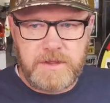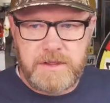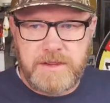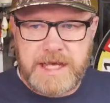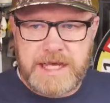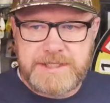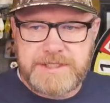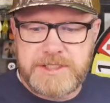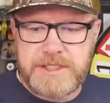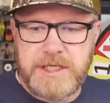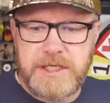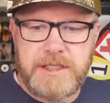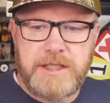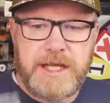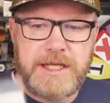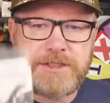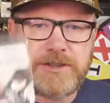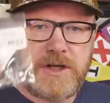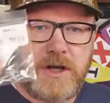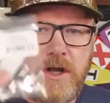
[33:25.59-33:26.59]
That's it.
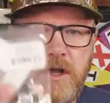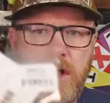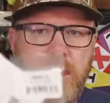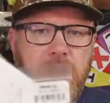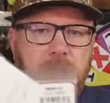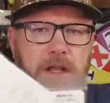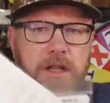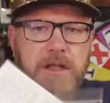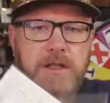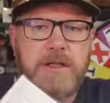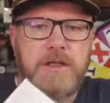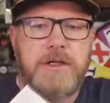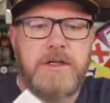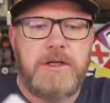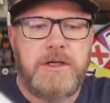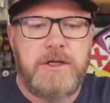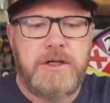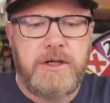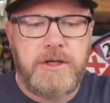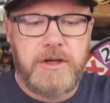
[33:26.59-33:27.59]
That's all
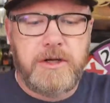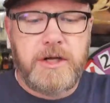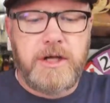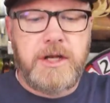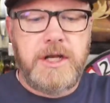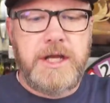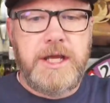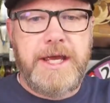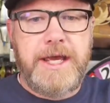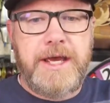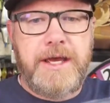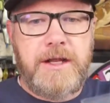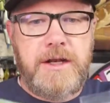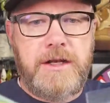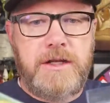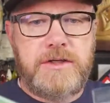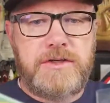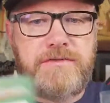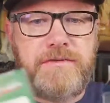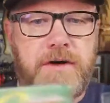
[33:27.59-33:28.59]
you're going to get
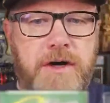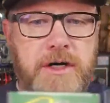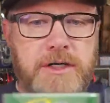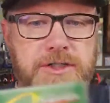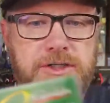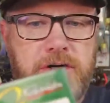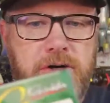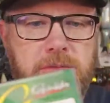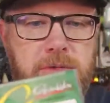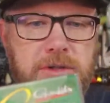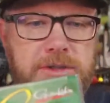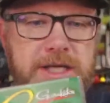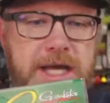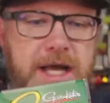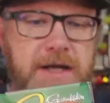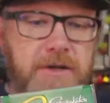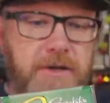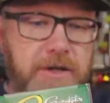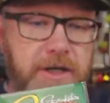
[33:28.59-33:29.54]
as far as terminal tackle